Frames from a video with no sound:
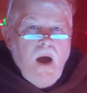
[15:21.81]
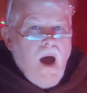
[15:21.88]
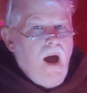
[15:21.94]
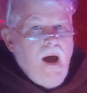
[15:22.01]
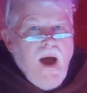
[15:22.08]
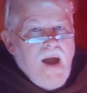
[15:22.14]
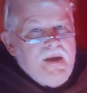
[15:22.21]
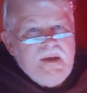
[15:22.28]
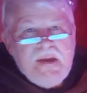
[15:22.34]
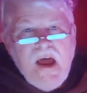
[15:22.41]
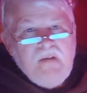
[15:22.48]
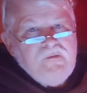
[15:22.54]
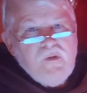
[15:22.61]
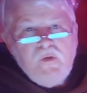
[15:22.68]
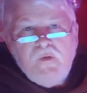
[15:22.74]
Ah, I can
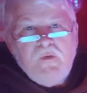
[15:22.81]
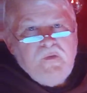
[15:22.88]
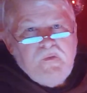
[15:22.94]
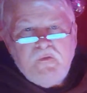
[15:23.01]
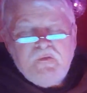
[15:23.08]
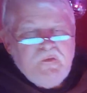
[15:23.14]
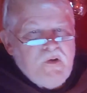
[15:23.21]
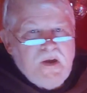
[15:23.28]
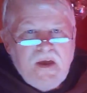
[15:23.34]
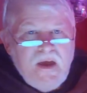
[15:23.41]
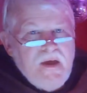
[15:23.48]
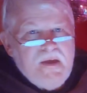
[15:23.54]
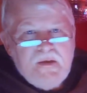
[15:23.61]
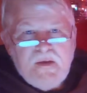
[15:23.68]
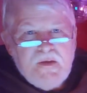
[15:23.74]
never
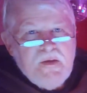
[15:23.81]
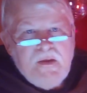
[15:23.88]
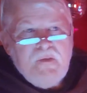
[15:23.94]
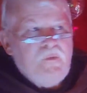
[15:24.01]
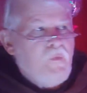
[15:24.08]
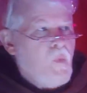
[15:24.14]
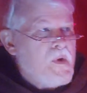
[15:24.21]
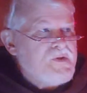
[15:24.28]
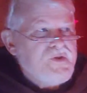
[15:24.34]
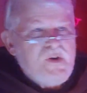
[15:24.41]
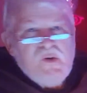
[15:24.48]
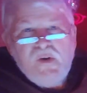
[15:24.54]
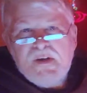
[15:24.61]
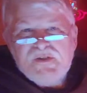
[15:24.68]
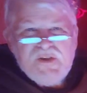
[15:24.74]
forget Windsor
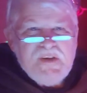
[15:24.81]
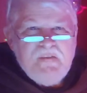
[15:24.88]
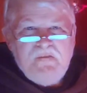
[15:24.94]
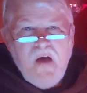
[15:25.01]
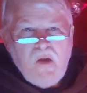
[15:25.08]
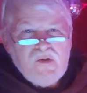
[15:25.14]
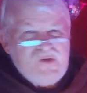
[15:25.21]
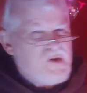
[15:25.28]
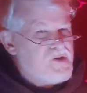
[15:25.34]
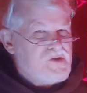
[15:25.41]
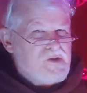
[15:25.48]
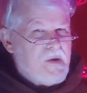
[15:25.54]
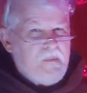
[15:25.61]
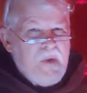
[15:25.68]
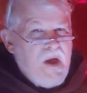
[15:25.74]
Christian
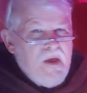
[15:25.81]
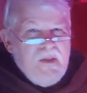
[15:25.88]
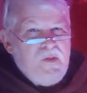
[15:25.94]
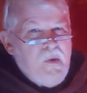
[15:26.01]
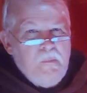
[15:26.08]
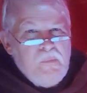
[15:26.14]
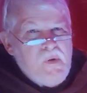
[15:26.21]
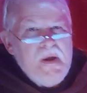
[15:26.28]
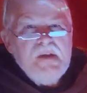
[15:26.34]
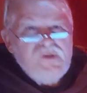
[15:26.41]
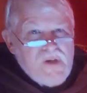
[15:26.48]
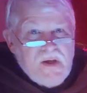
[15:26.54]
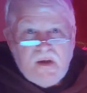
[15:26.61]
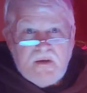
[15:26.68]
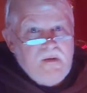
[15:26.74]
Fellowship, them
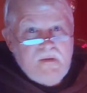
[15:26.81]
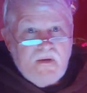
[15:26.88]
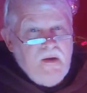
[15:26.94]
preaching,